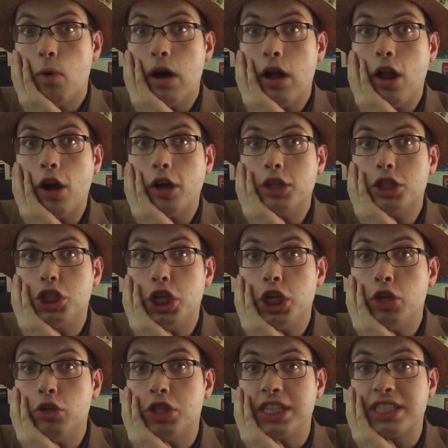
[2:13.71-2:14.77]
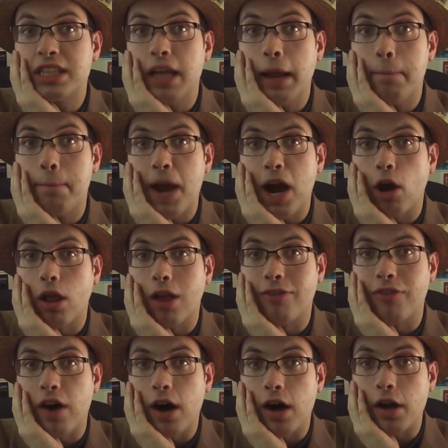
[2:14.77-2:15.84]
Well, aren't you just a barrel
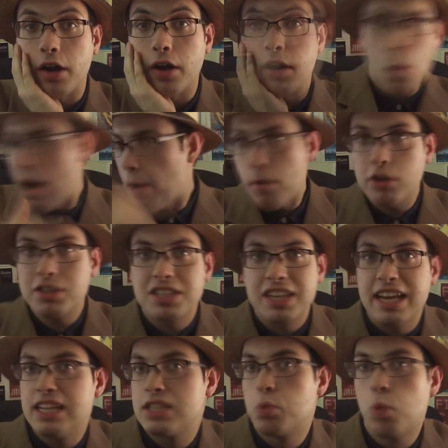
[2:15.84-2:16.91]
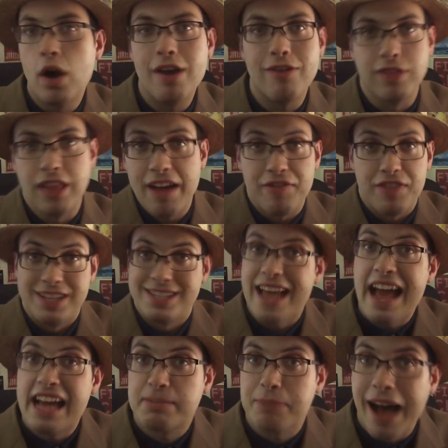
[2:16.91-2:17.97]
of fun? While most kids would have left this
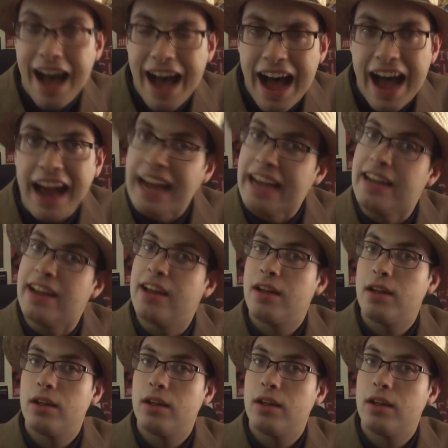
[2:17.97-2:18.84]
ass behind,